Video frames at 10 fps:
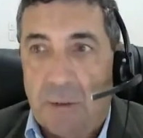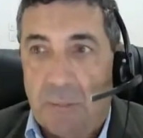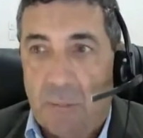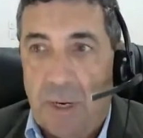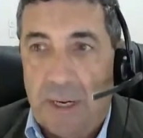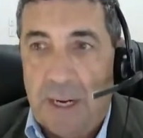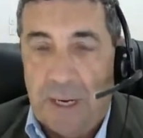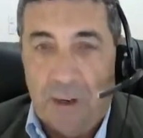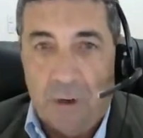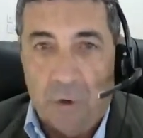I'm really
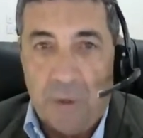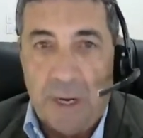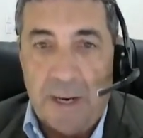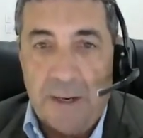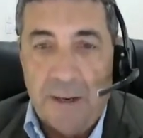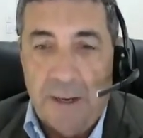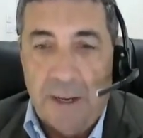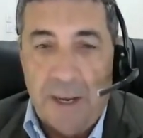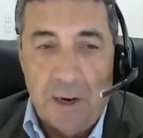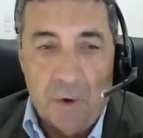getting you to look at it
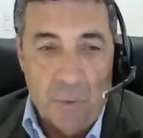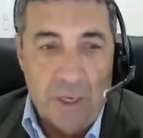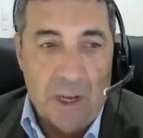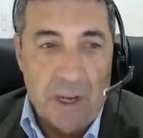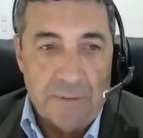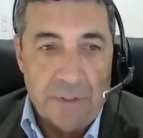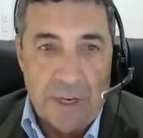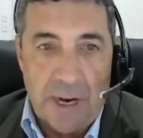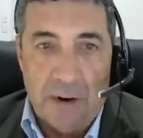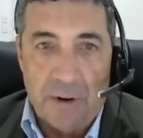at a real-life
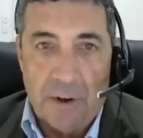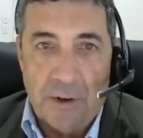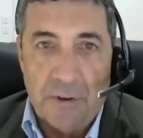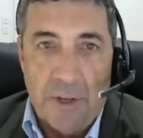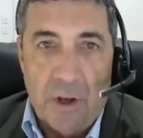scenario